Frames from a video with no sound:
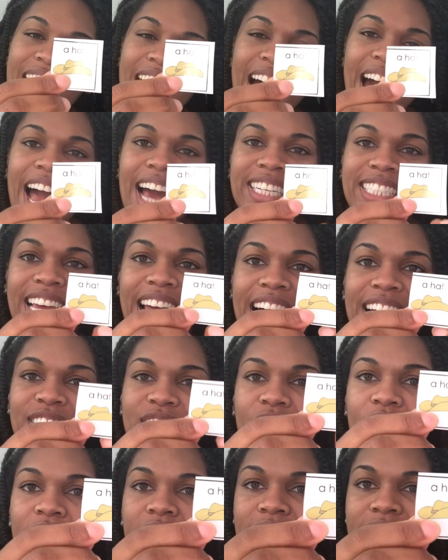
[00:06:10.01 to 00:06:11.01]
Hat has
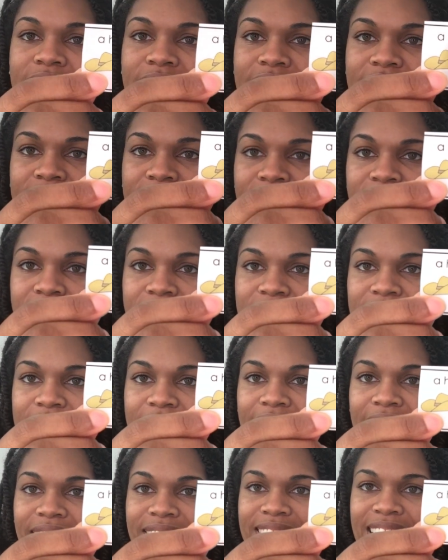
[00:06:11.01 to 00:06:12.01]
our T
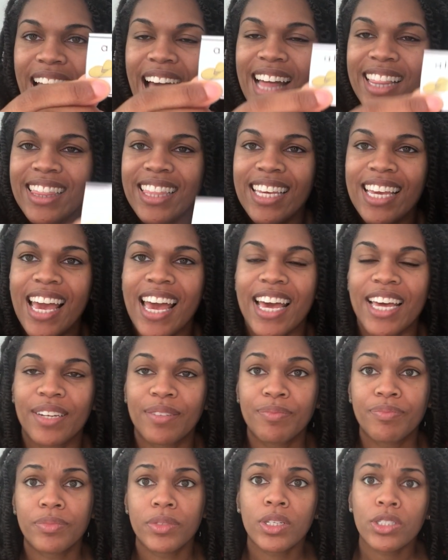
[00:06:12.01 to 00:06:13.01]
sound at the
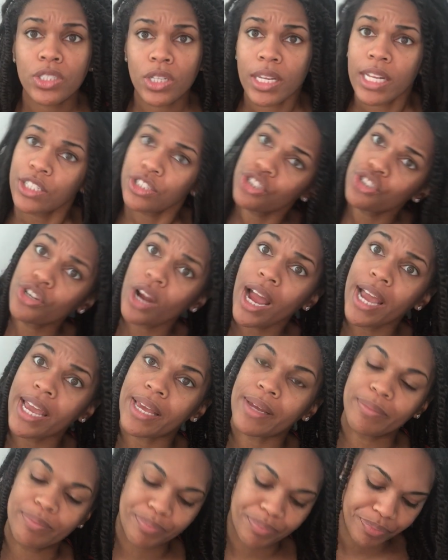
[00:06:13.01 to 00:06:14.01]
end. So let's try
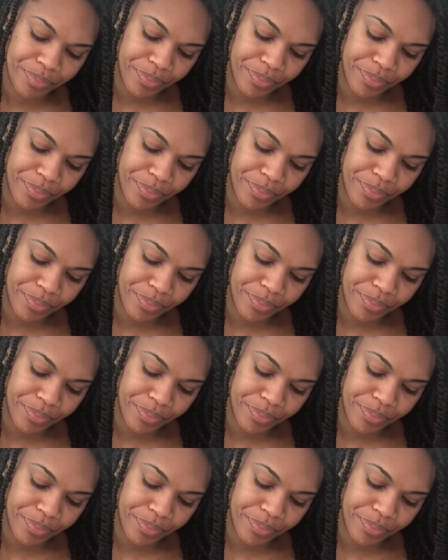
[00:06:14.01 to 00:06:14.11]
it.